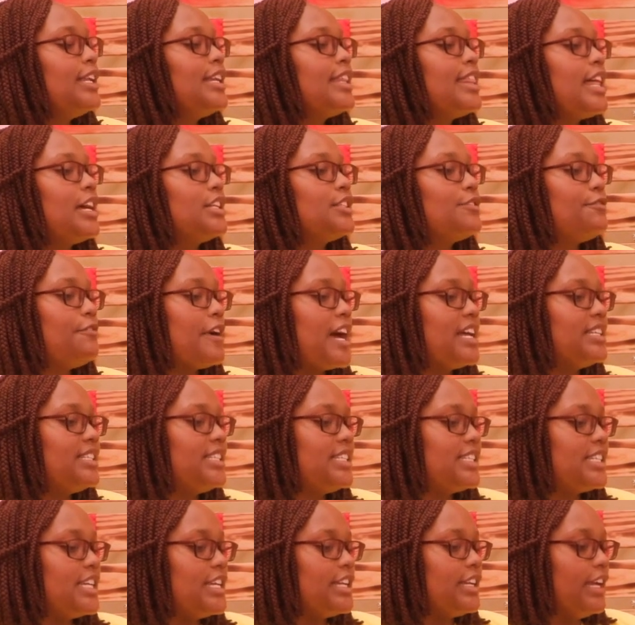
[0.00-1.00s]
Only that
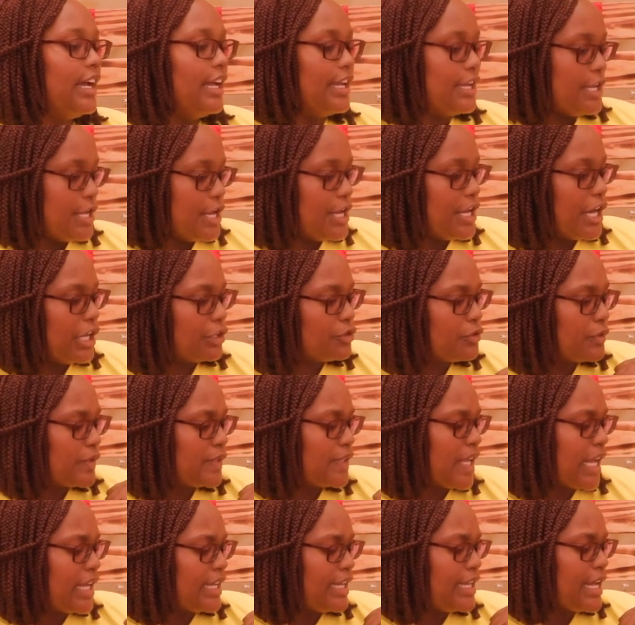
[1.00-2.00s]
fasting
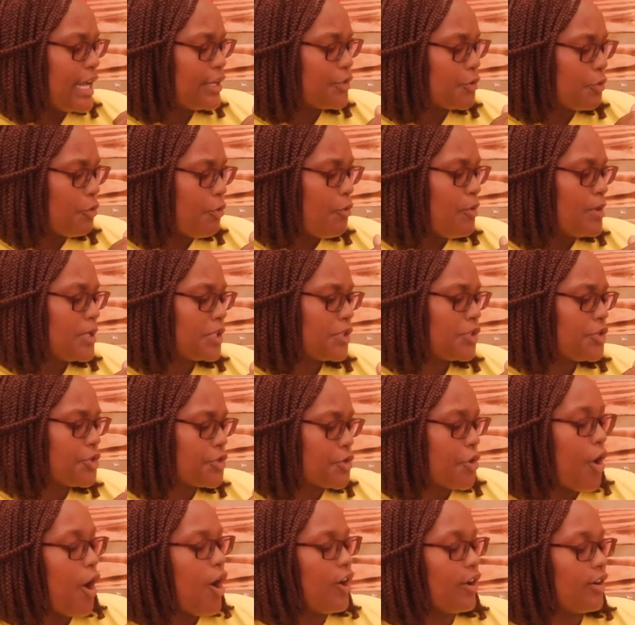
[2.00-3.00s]
inatusaidia tukue
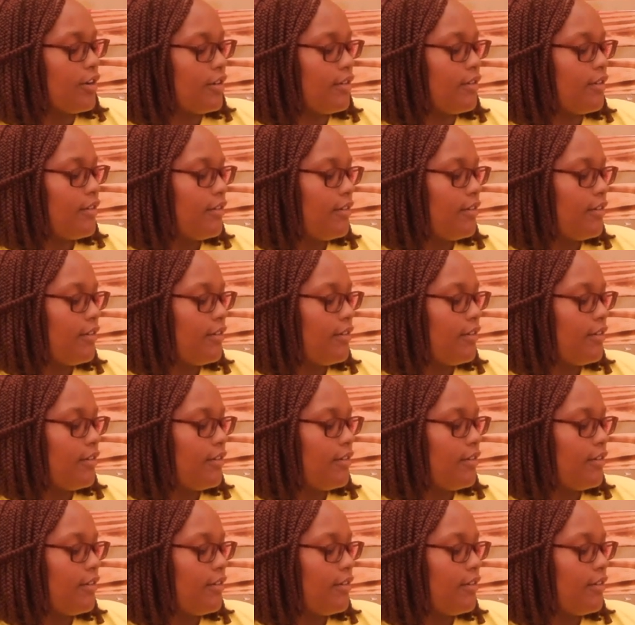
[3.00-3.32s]
strong.